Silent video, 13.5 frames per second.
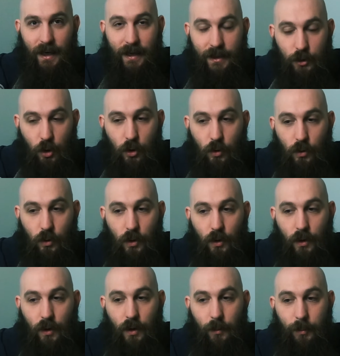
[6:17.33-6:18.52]
I know
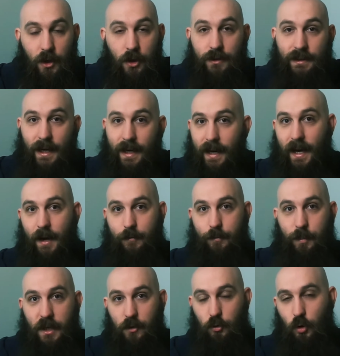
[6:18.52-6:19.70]
because I have
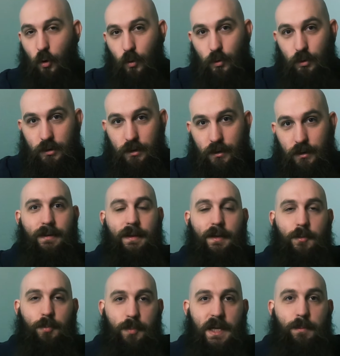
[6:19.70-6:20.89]
been told
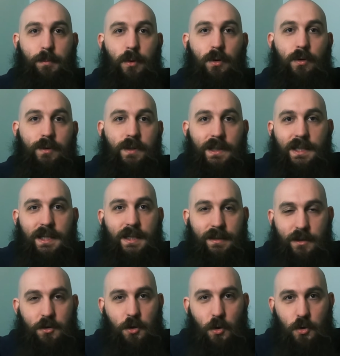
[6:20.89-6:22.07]
that people need
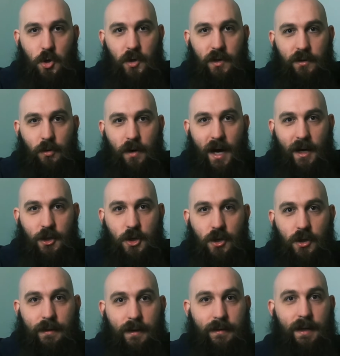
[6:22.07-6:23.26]
this social interaction,
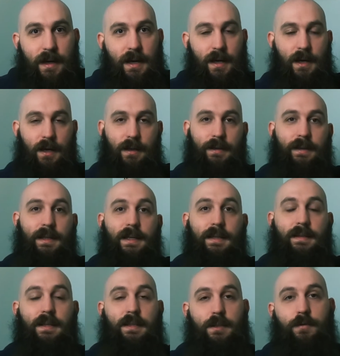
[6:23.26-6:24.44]
that they need
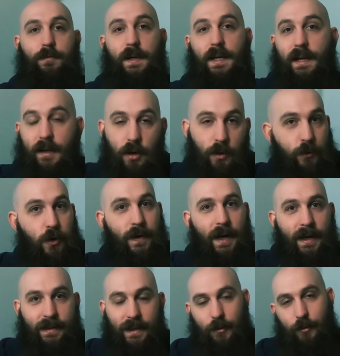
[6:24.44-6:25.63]
this feeling of
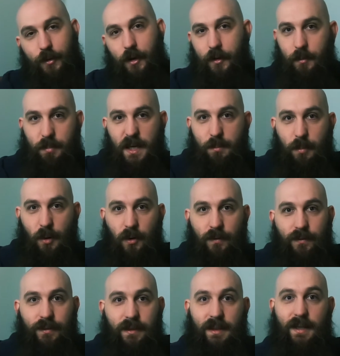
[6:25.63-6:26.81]
connecting with other people,
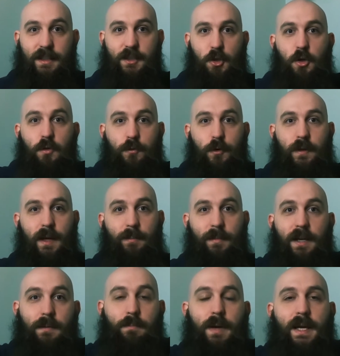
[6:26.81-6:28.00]
that it's good for them, that
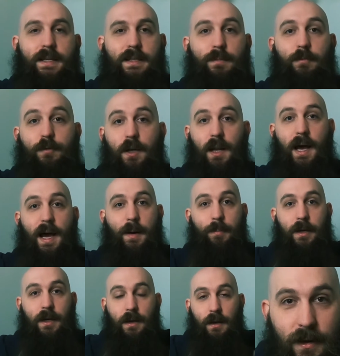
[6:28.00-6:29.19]
it makes them feel happy.